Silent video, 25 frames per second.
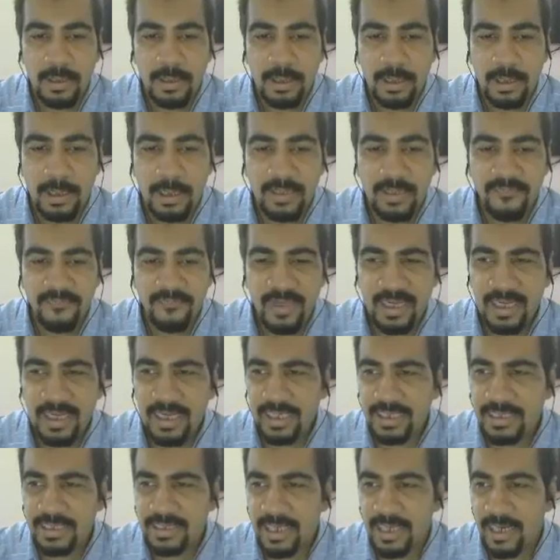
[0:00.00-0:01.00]
In the
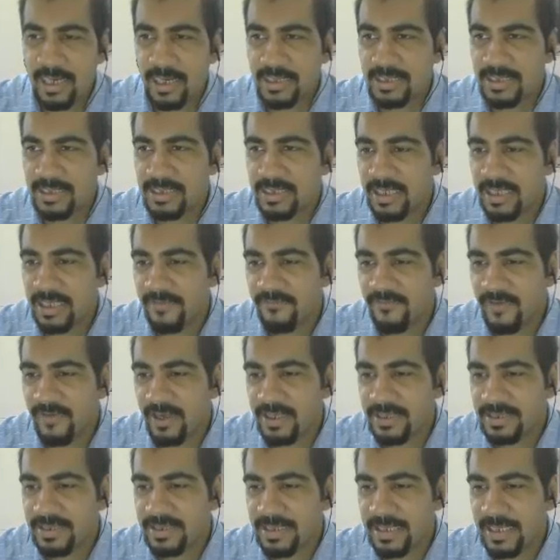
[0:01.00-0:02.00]
weekly charts, if
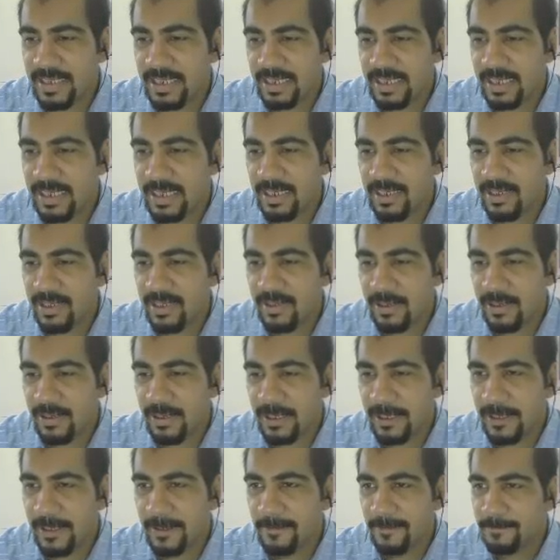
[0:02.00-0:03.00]
I see
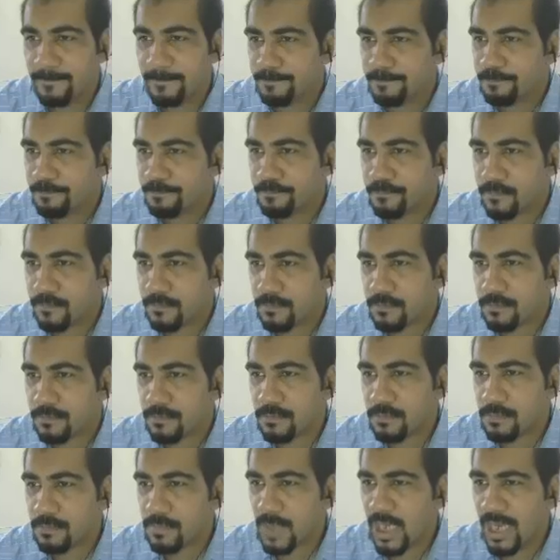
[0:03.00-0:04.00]
clearly,
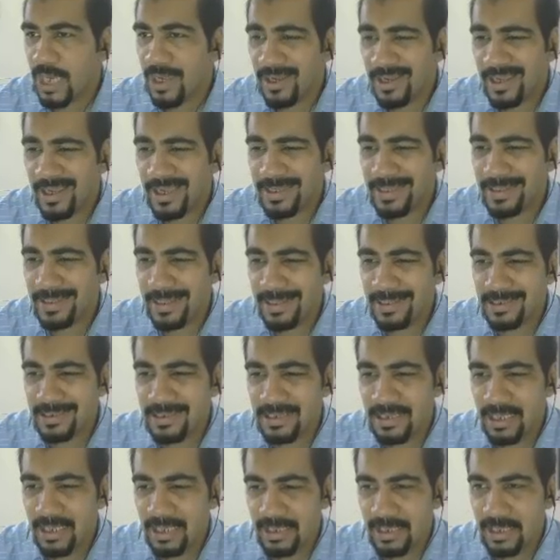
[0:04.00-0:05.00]
again there
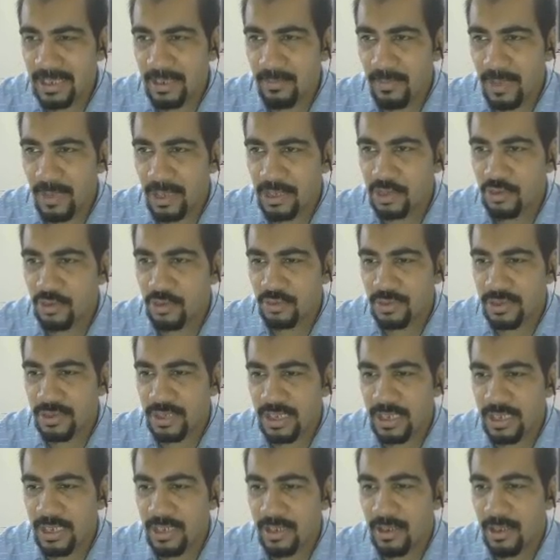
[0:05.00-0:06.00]
is nothing much to
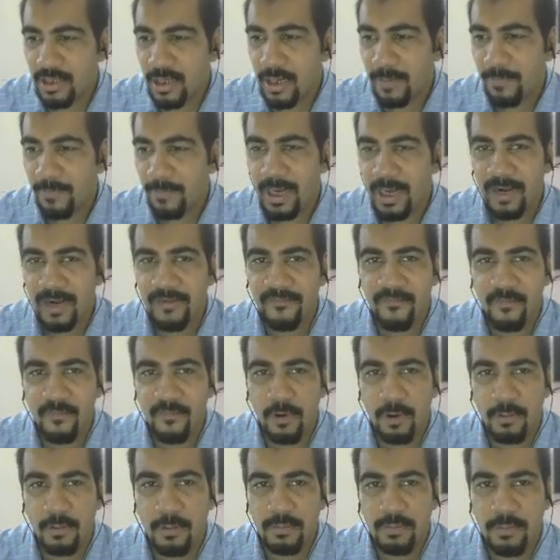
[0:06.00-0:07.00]
say apart
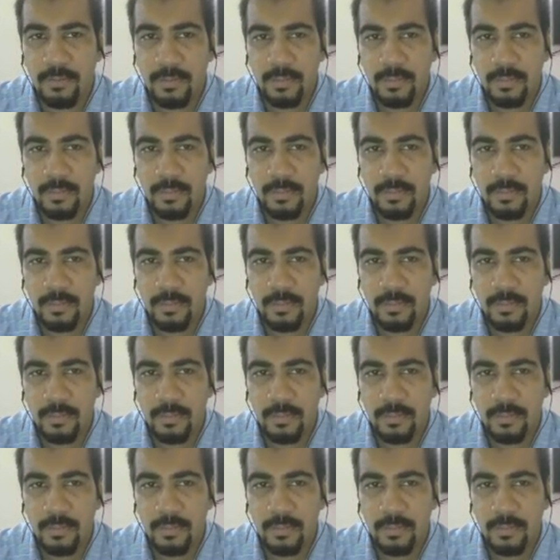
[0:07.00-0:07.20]
from